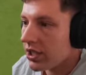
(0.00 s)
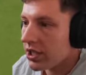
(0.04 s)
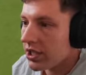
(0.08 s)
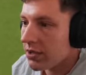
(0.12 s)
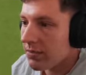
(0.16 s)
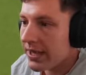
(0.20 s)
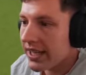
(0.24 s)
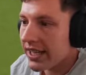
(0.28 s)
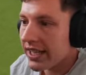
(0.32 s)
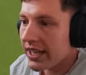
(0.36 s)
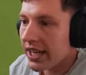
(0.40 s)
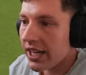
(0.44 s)

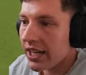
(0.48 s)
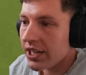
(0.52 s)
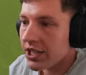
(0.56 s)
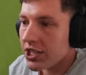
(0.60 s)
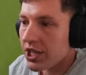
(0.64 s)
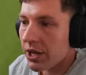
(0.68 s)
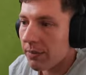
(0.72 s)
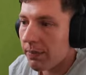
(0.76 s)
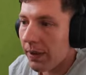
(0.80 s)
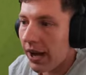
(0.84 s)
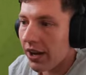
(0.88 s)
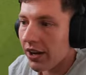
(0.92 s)
Dominguez
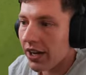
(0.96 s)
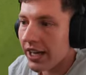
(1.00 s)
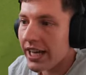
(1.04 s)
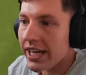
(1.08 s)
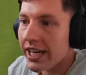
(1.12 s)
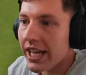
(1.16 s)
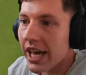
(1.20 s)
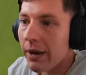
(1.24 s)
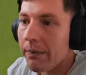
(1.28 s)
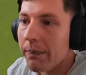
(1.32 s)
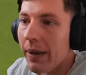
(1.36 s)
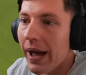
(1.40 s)
to
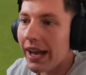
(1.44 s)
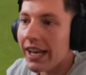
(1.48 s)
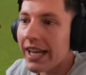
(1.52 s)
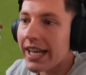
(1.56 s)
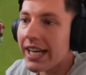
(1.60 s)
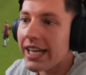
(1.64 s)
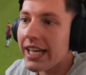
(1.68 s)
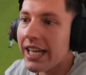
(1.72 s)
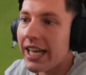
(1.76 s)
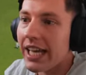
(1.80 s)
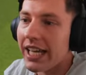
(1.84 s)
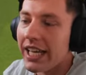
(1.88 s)
Palhinha.
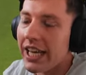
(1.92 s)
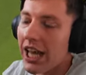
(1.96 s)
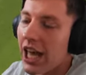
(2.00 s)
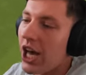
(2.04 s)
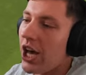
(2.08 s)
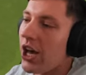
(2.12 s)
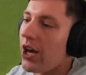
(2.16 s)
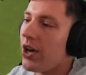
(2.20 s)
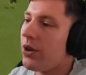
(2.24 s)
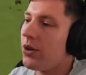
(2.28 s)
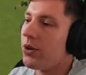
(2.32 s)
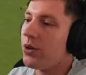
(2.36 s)
Palhinha,
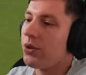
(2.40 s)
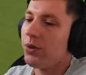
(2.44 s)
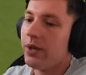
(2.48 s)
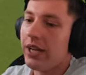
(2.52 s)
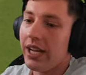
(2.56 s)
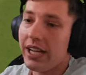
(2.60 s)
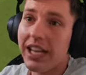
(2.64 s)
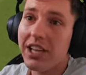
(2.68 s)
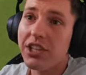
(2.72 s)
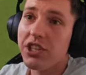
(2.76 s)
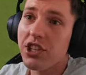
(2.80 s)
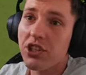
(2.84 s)
no.
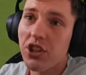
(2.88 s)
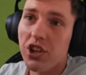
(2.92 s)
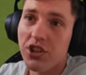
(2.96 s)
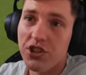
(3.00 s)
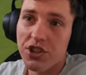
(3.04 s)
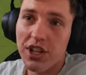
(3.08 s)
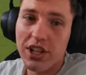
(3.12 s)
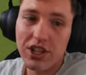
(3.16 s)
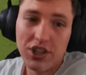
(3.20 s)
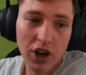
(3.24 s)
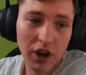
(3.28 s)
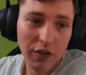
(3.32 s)
At least he's not
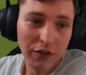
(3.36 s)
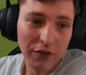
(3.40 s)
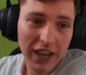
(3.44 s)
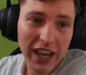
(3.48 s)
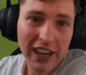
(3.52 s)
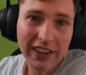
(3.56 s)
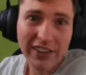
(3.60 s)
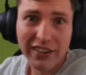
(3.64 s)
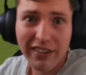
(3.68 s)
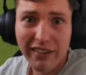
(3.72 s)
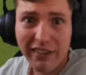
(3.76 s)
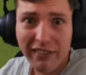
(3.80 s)
sent off
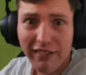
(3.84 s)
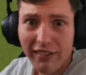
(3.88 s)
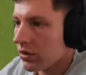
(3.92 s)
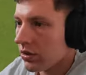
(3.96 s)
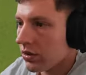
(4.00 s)
yet.